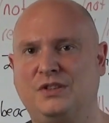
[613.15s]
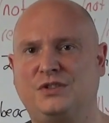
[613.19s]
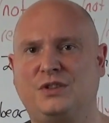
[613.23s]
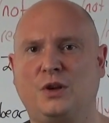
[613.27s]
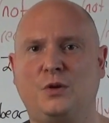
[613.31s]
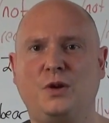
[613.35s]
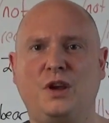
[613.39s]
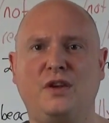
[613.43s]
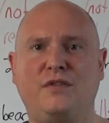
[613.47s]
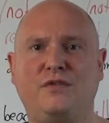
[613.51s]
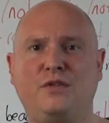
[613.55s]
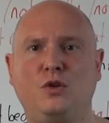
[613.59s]
So
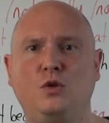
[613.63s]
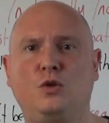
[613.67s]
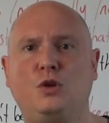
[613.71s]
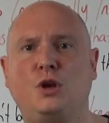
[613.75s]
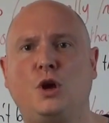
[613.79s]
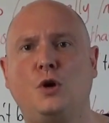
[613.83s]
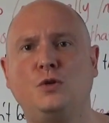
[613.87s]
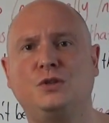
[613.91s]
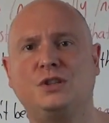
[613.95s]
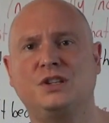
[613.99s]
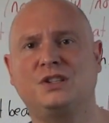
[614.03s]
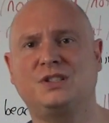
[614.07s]
if you
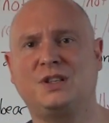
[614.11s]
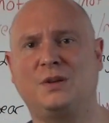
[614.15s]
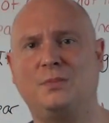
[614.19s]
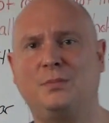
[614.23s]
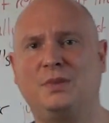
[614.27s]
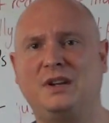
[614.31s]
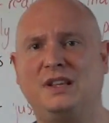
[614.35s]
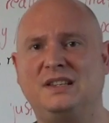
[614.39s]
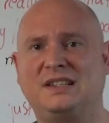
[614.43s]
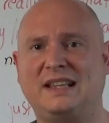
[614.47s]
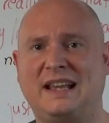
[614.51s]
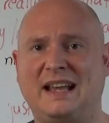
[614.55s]
go to
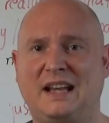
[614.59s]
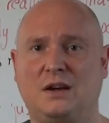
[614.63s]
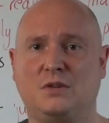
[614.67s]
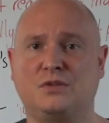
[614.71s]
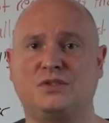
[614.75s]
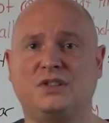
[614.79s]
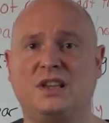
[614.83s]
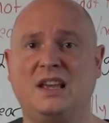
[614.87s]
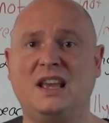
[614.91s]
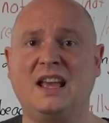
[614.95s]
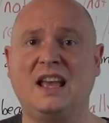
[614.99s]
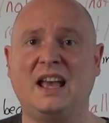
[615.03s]
somebody's house
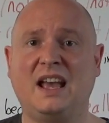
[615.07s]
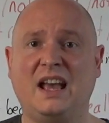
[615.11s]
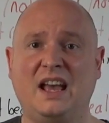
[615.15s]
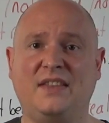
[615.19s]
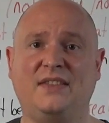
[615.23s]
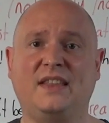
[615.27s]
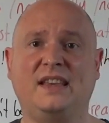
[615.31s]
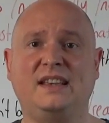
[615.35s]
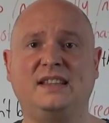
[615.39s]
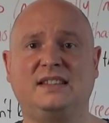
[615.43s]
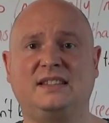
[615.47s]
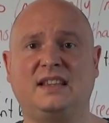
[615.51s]
and
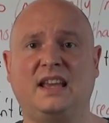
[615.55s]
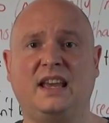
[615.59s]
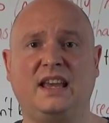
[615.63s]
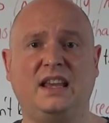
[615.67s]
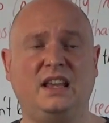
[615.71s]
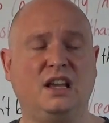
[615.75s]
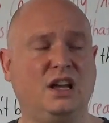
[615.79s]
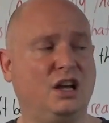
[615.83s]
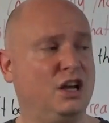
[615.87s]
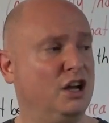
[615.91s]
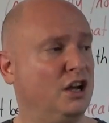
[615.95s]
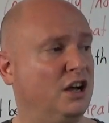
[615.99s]
they say,
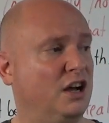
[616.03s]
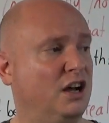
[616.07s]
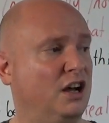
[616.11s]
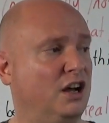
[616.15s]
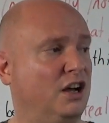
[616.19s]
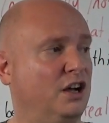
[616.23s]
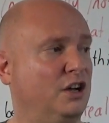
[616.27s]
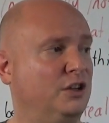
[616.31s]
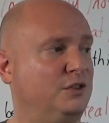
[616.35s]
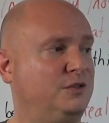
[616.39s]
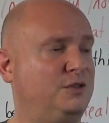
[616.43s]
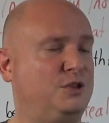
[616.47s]

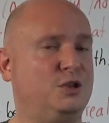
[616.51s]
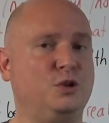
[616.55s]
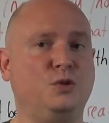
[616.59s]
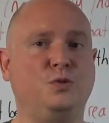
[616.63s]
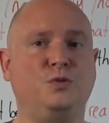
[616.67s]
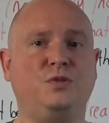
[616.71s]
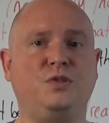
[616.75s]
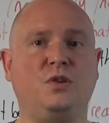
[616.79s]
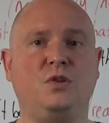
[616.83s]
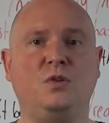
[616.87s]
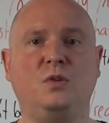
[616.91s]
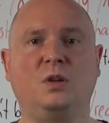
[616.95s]
do
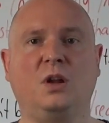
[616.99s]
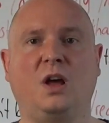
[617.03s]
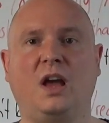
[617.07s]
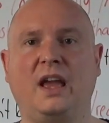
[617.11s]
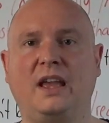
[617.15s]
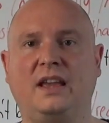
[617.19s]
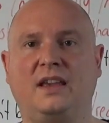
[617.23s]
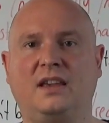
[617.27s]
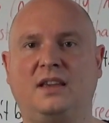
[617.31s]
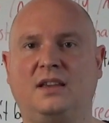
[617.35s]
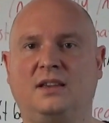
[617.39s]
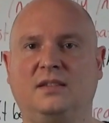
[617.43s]
you
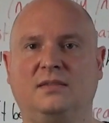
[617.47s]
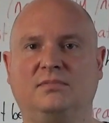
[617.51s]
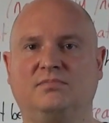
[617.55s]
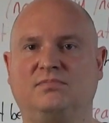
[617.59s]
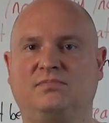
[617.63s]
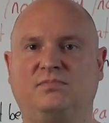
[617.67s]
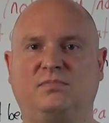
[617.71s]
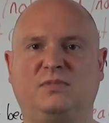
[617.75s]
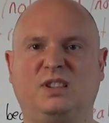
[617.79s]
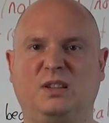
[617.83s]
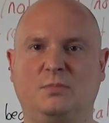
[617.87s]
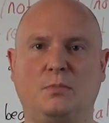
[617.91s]
like
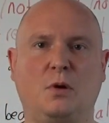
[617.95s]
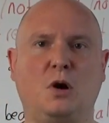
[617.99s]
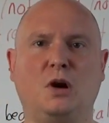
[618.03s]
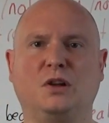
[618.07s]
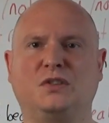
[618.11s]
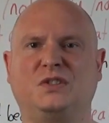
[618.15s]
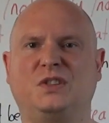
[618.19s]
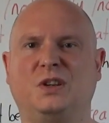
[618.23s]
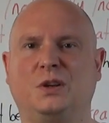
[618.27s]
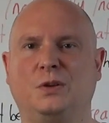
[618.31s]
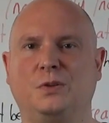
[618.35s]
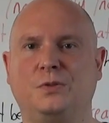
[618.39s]

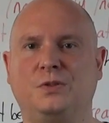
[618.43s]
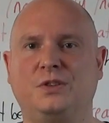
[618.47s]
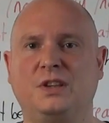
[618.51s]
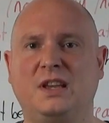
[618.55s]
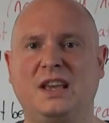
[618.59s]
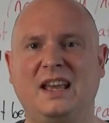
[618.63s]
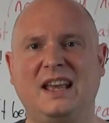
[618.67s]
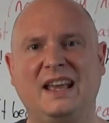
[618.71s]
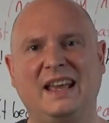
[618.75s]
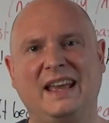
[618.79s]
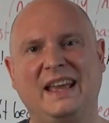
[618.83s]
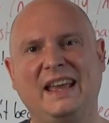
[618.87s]
tomatoes?
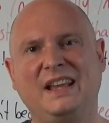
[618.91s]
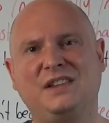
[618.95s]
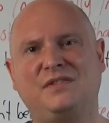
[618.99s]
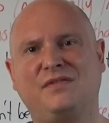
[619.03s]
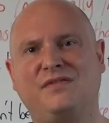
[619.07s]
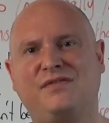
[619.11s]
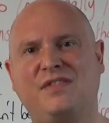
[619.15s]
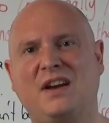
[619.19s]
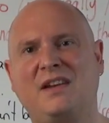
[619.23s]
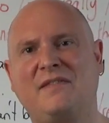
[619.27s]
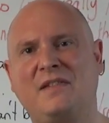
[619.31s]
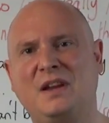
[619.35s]
It's
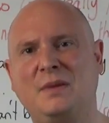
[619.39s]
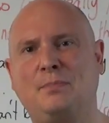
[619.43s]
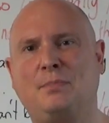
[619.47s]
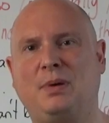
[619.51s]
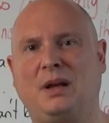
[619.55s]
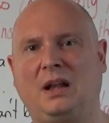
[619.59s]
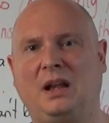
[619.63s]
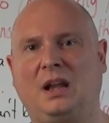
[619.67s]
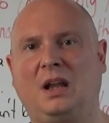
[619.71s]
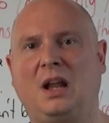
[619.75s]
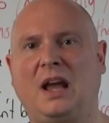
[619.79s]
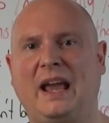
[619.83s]
very
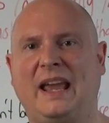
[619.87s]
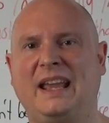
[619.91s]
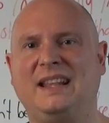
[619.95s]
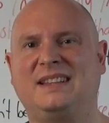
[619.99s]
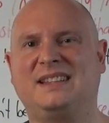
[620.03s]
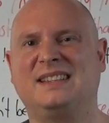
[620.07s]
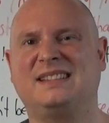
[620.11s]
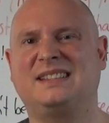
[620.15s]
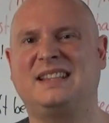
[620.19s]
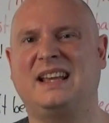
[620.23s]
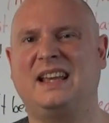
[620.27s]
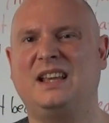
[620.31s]
polite to
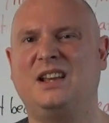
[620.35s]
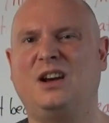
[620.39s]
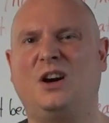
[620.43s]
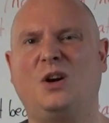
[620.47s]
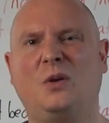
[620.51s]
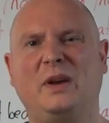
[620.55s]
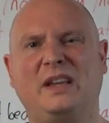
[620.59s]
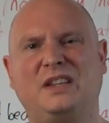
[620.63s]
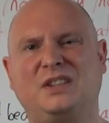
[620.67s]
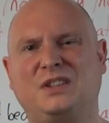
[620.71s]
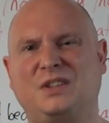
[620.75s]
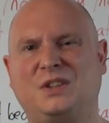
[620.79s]
say, oh,
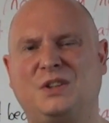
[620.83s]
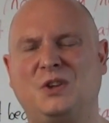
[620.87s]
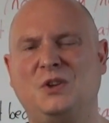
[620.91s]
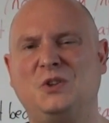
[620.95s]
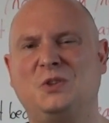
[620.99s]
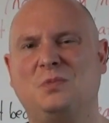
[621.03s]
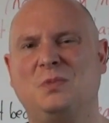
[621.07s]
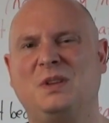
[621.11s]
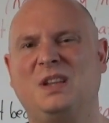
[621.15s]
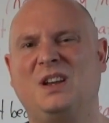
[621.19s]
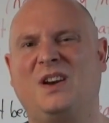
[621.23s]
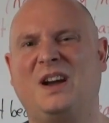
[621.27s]
excuse
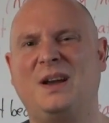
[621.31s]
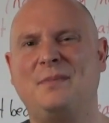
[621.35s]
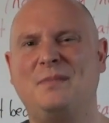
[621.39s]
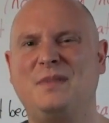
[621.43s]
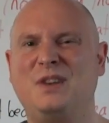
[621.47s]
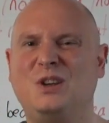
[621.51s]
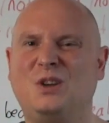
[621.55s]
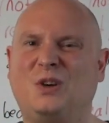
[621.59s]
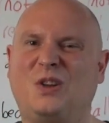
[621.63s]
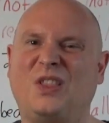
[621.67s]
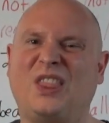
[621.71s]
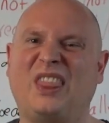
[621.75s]
me, I'm
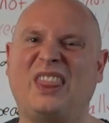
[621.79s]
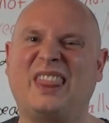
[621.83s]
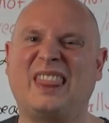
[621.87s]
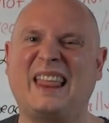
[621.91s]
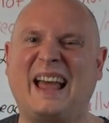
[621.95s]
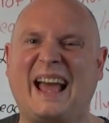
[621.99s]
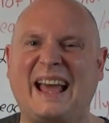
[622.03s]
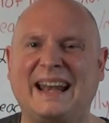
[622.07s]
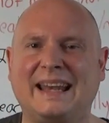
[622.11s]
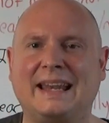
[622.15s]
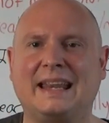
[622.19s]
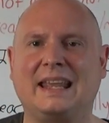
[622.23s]
not
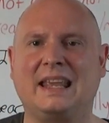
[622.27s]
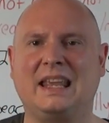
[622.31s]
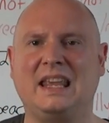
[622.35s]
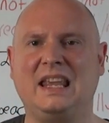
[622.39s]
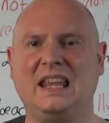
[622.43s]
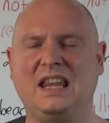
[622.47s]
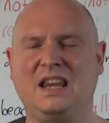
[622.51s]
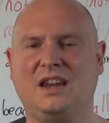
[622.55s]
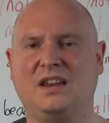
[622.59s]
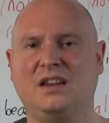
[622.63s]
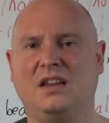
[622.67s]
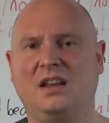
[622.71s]
that
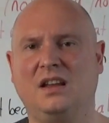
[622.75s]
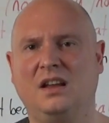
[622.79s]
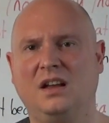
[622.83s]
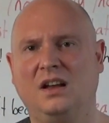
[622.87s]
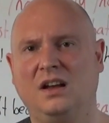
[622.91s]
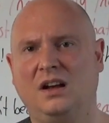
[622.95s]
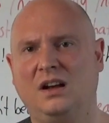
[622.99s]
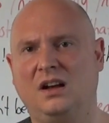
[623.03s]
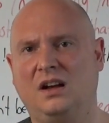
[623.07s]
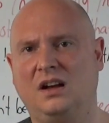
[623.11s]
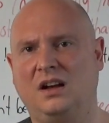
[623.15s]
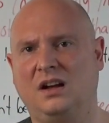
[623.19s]
keen
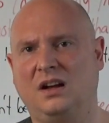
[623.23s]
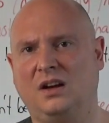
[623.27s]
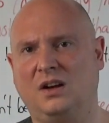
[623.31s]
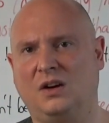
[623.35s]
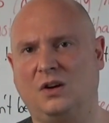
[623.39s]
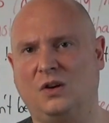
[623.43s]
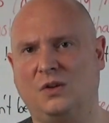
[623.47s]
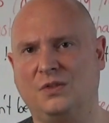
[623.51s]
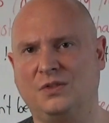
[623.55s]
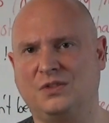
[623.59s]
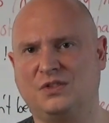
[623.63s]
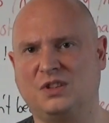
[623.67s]

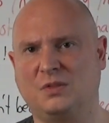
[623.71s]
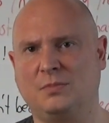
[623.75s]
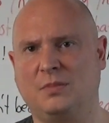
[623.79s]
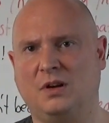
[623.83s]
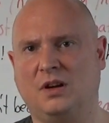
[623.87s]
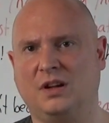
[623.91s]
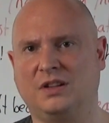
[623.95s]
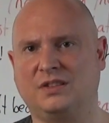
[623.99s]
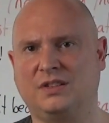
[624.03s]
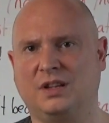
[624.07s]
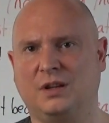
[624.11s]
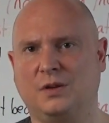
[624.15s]
on
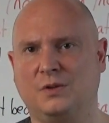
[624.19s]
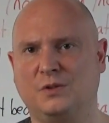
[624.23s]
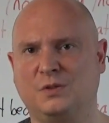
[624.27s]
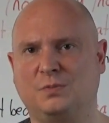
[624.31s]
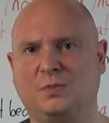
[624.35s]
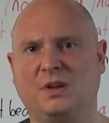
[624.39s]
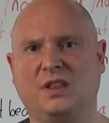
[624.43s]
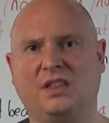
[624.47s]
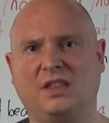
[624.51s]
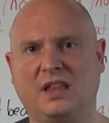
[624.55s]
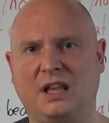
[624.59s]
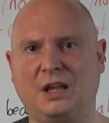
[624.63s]
tomatoes,
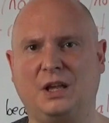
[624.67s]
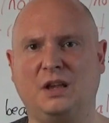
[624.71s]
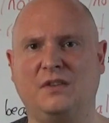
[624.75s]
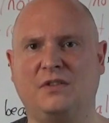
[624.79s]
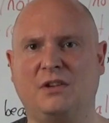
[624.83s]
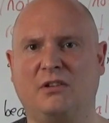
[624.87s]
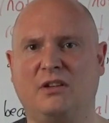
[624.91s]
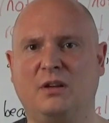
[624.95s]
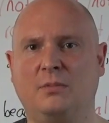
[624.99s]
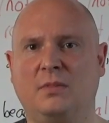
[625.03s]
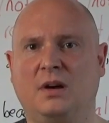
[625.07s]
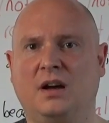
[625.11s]
but thank you
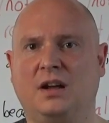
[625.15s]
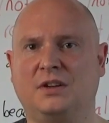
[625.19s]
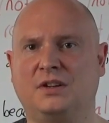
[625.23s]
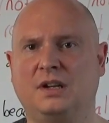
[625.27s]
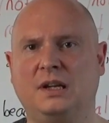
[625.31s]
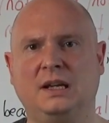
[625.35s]
very much.